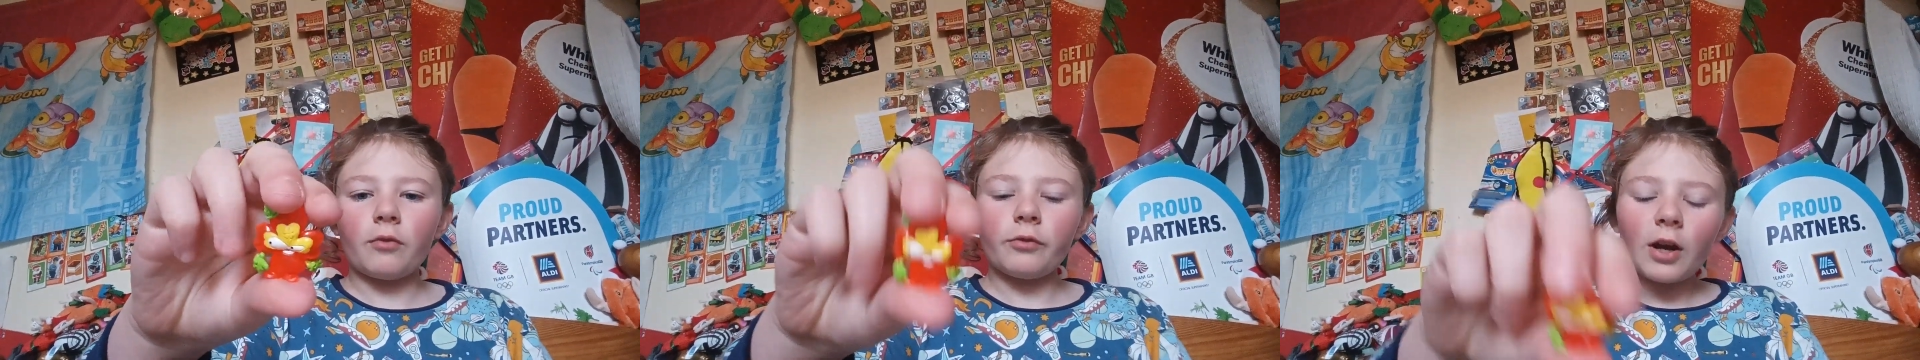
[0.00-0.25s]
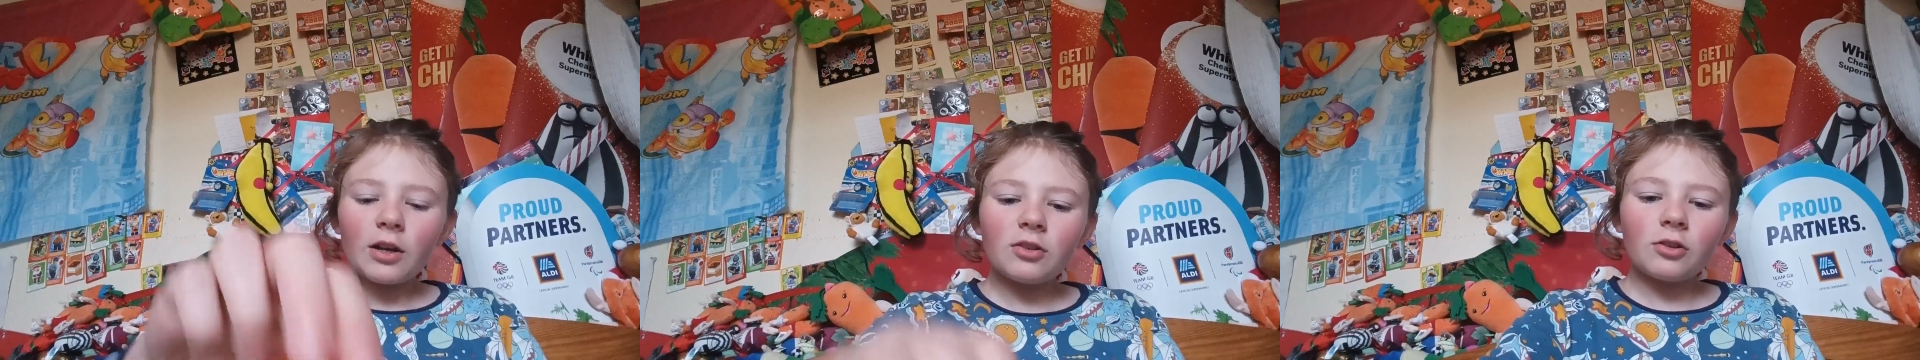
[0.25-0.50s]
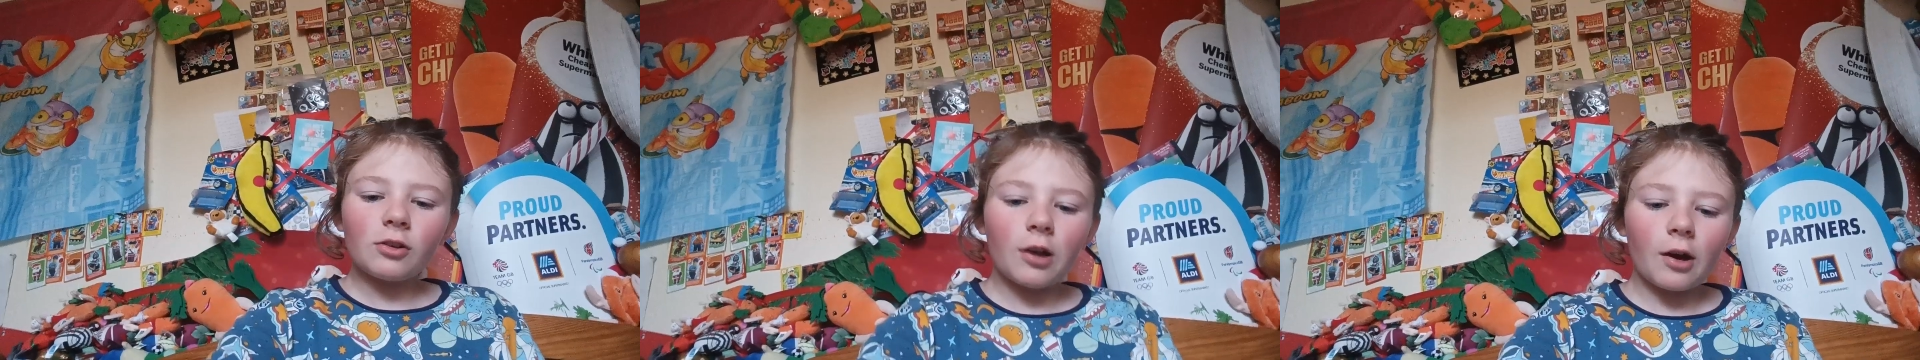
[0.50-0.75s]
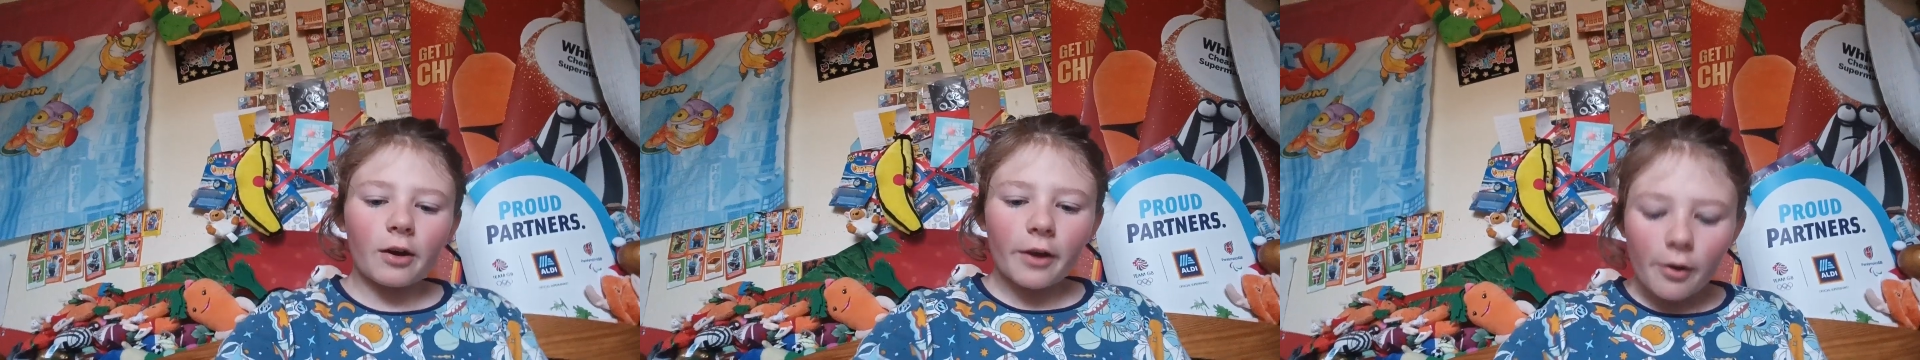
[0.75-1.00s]
Red,
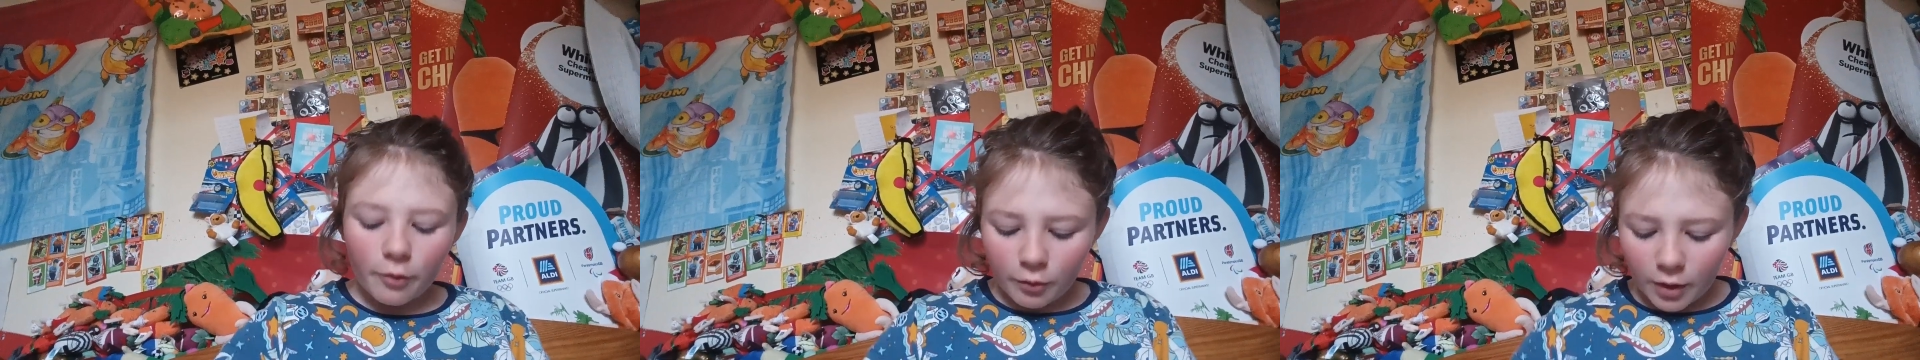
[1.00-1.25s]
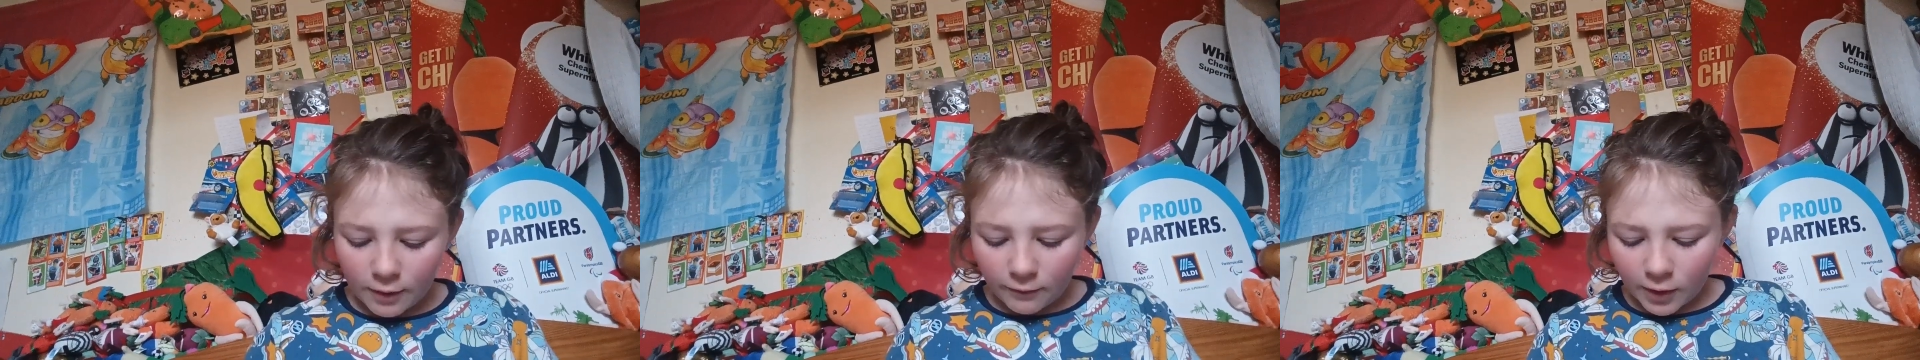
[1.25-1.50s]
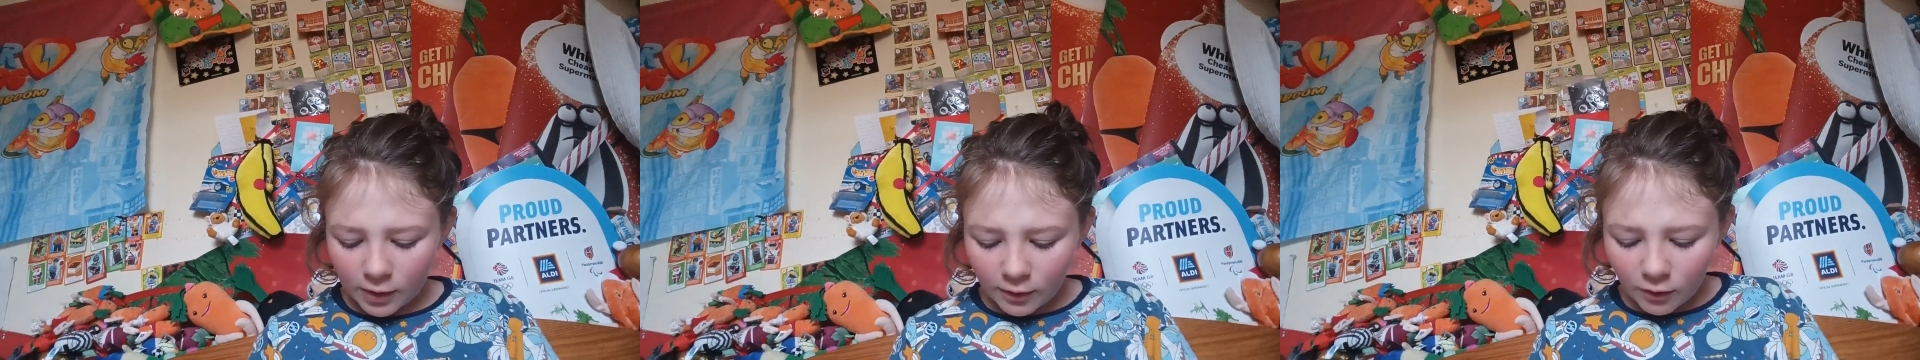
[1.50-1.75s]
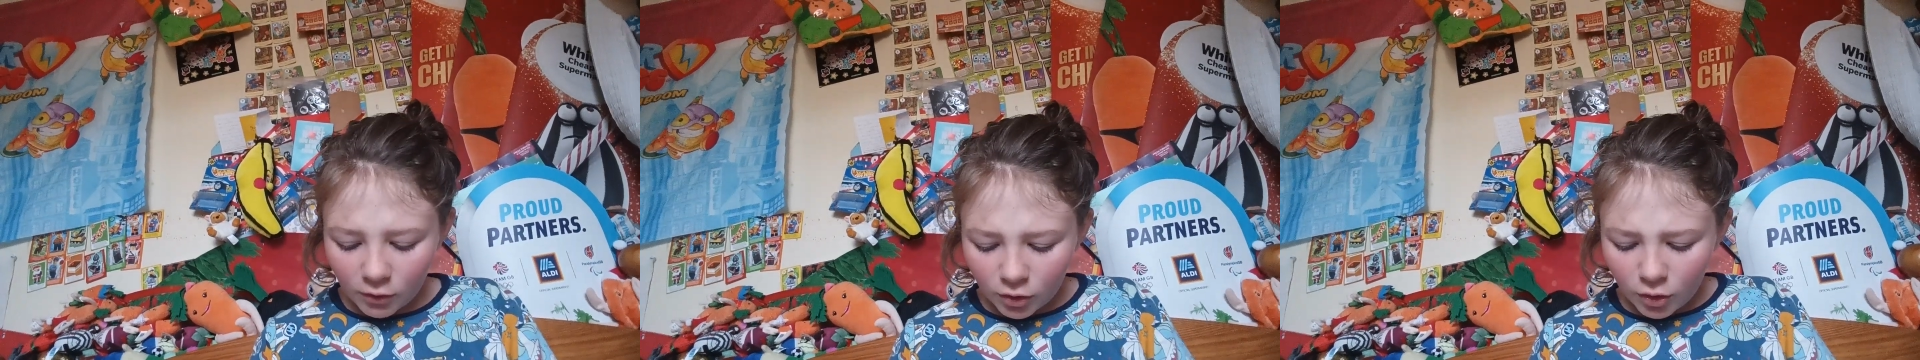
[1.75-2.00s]
Lucky O Green, that
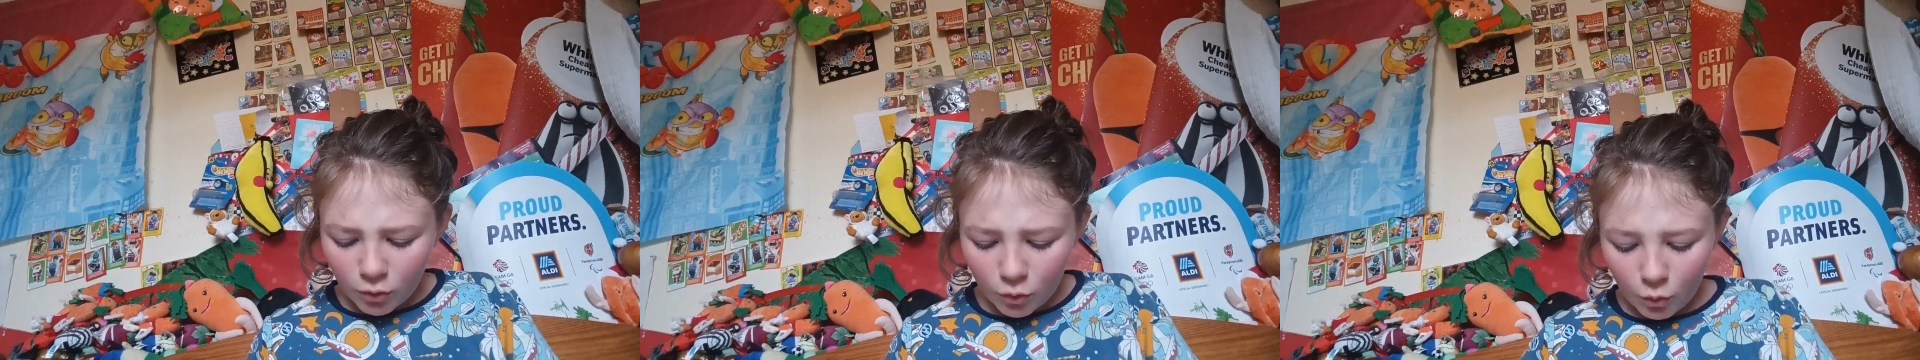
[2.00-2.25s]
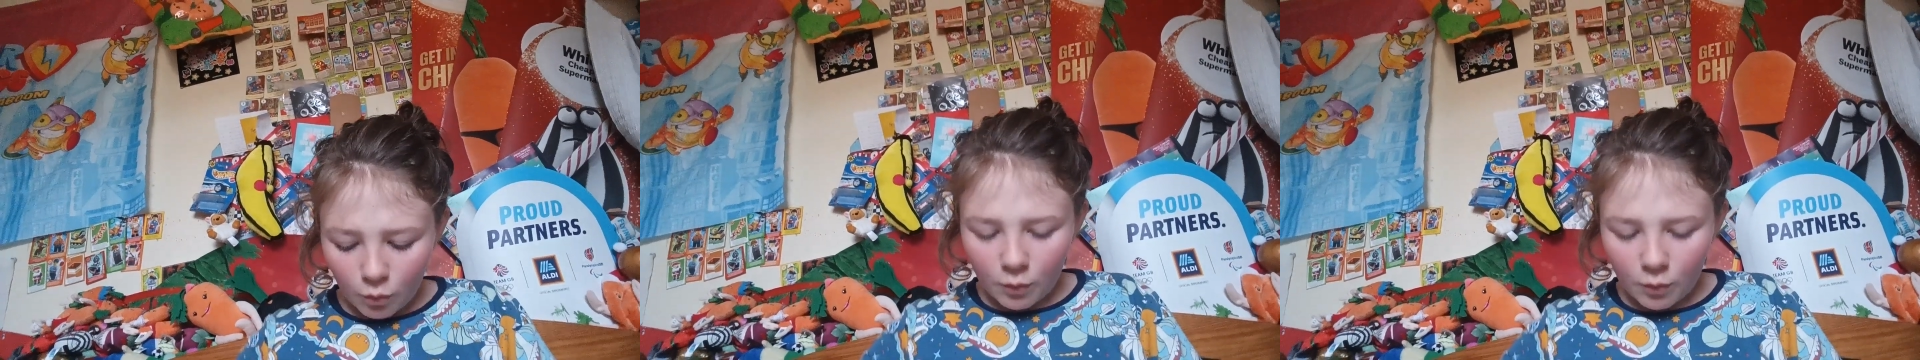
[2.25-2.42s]
is new,